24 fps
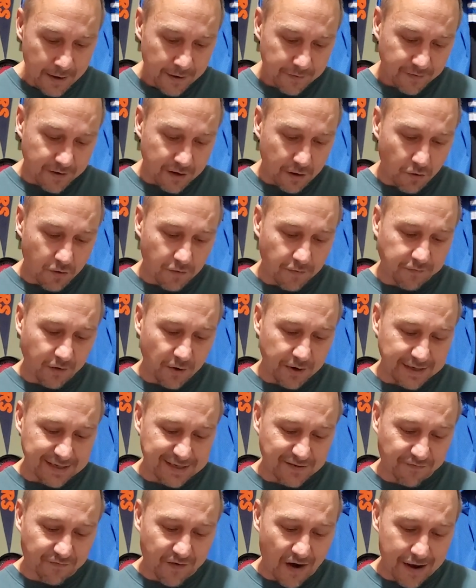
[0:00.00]
The over
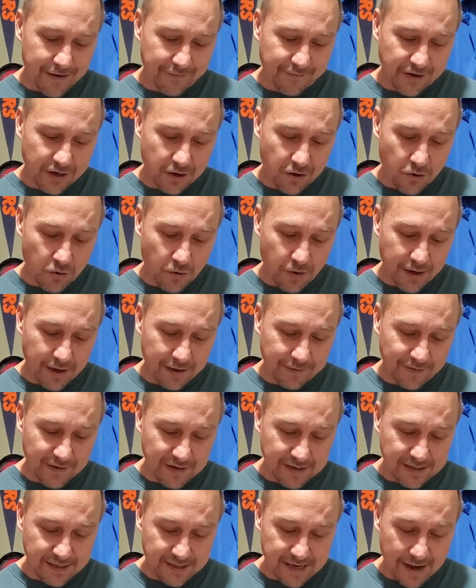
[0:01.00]
is 5-0 in
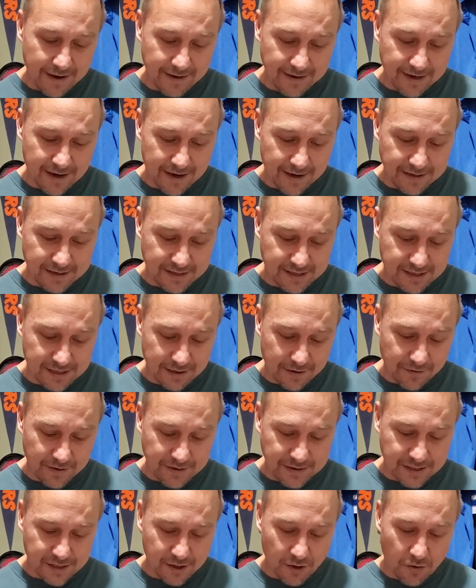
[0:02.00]
this head-to-head
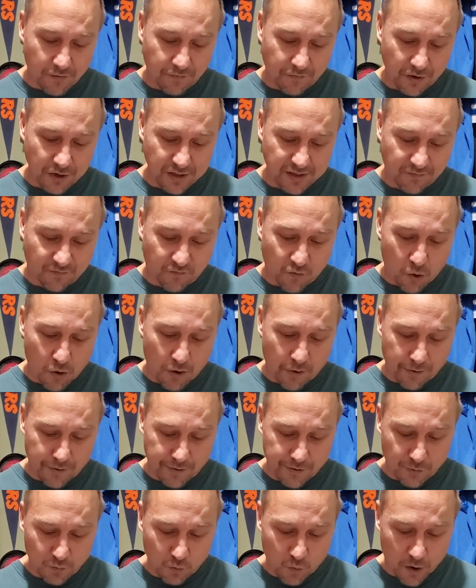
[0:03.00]
series. The over is
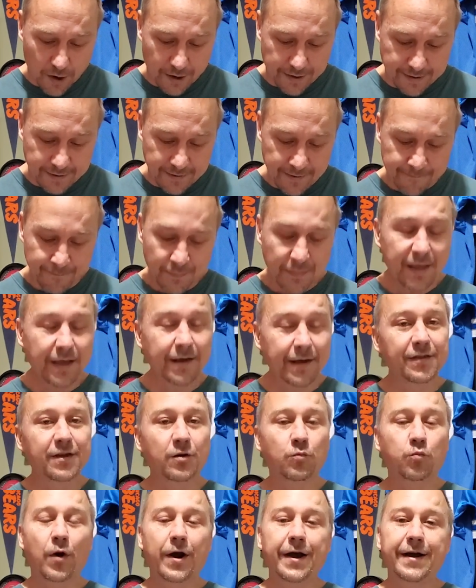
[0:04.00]
4-1 in
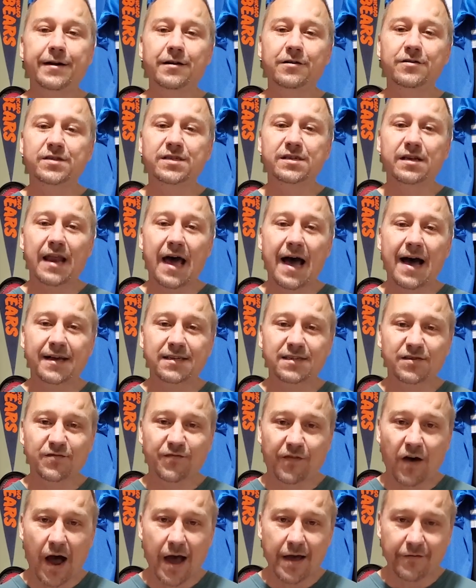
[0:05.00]
the Raiders'
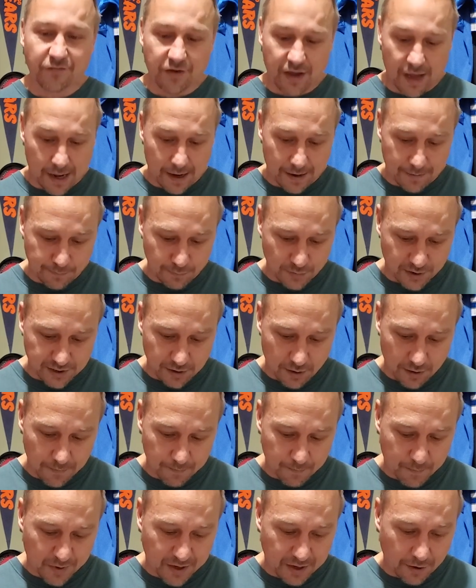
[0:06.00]
last 5 games,
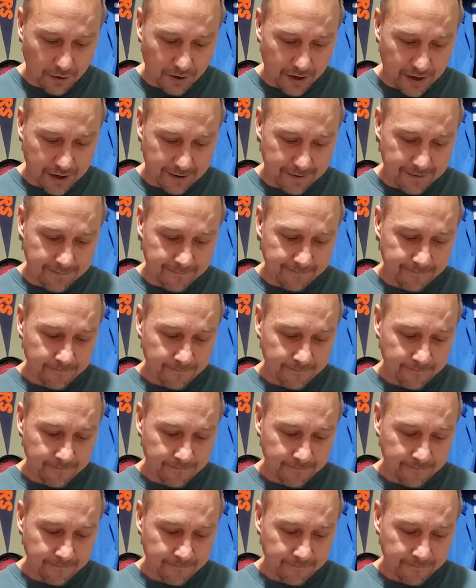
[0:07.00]
period.